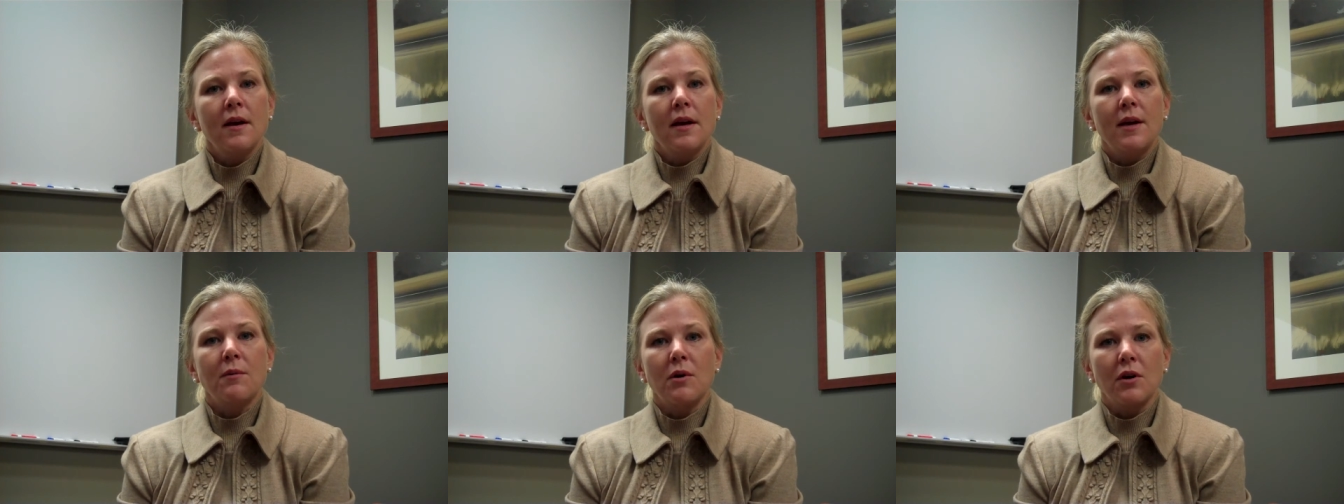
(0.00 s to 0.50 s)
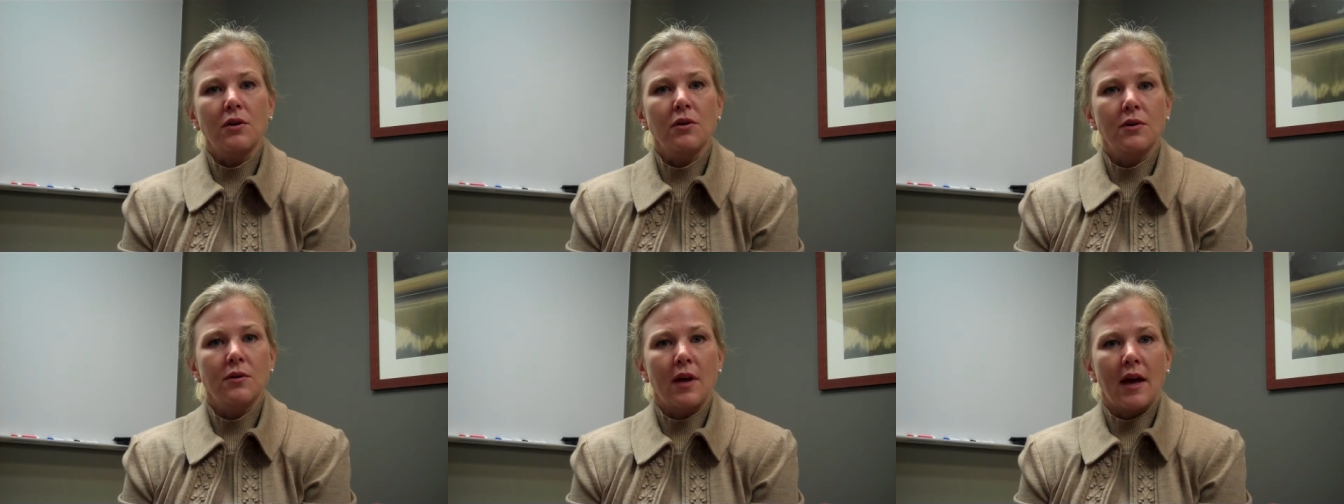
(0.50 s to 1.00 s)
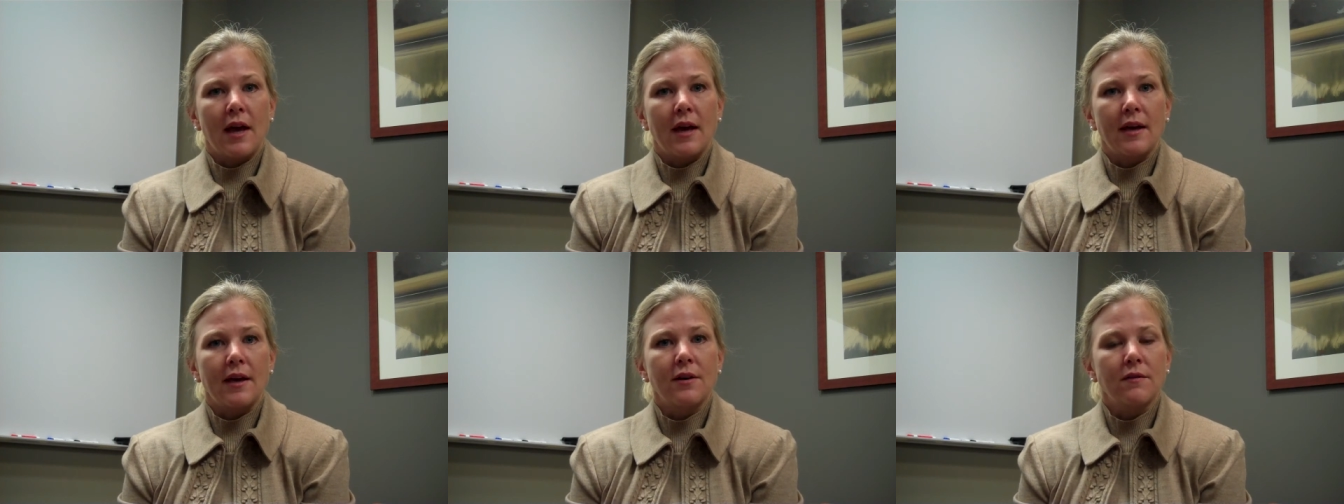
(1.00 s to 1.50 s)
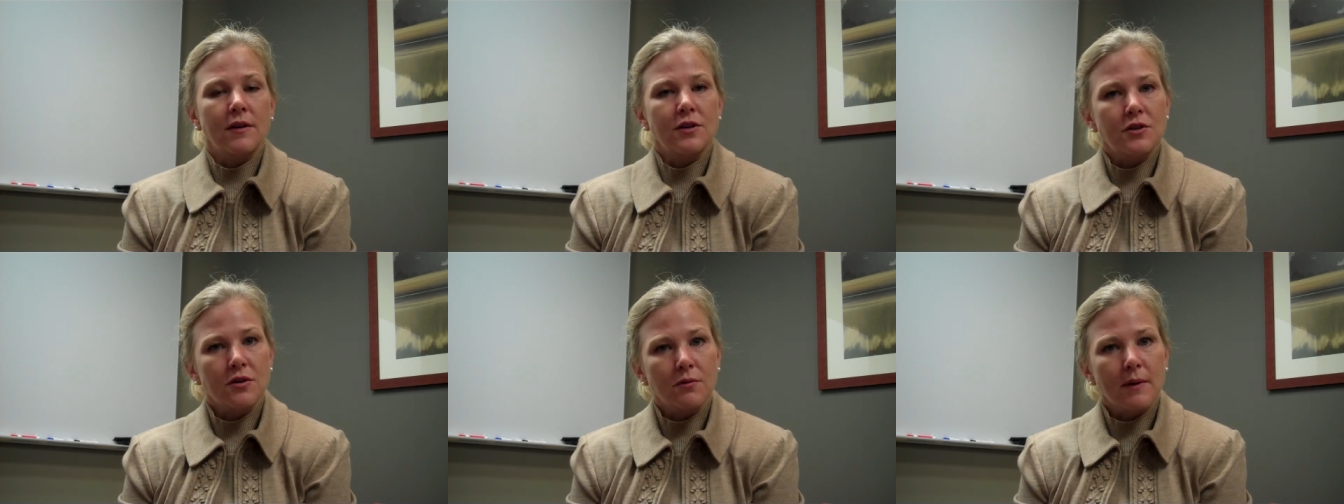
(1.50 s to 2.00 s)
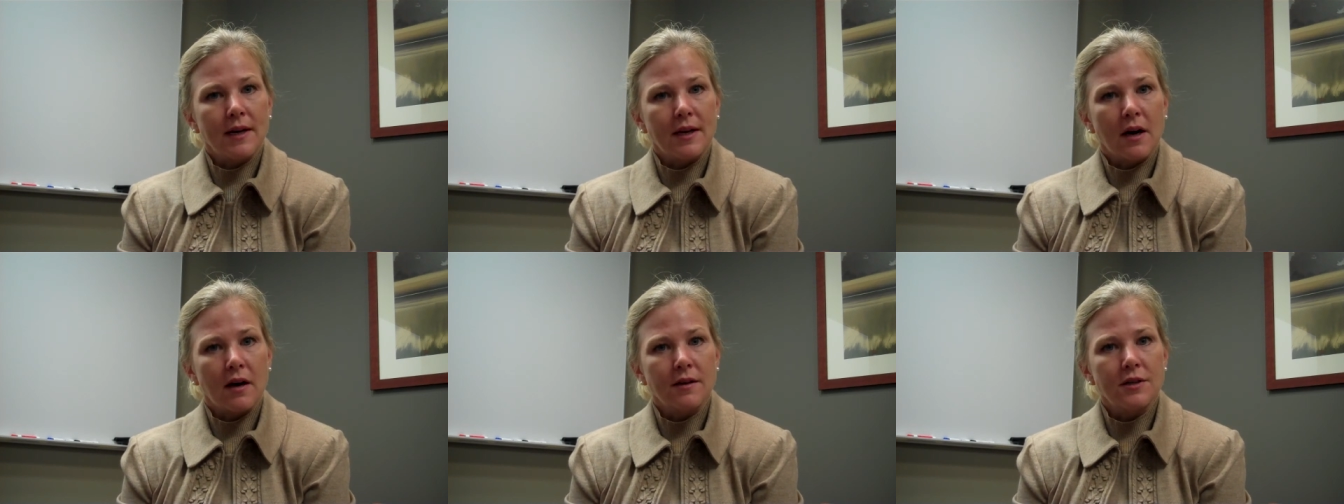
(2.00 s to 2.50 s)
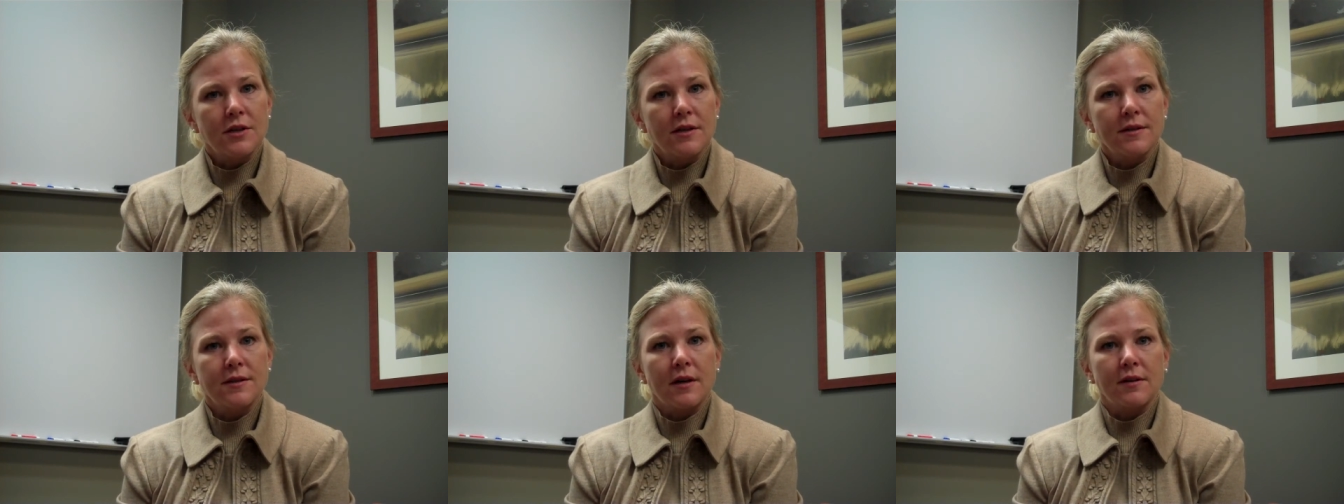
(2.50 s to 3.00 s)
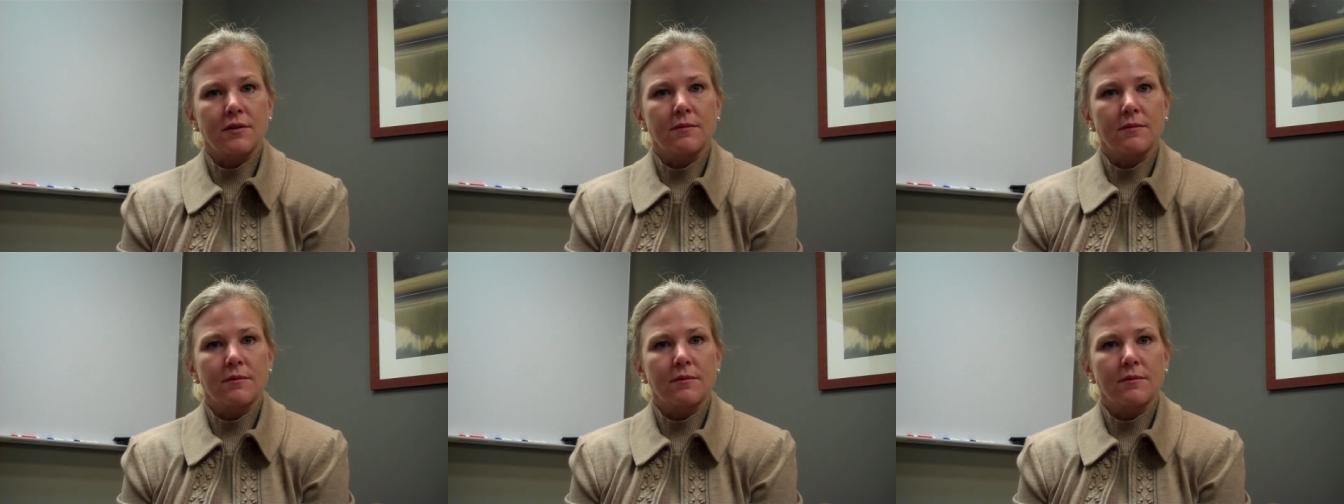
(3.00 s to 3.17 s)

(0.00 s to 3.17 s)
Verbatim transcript: It will include an interventional radiologist, Dr.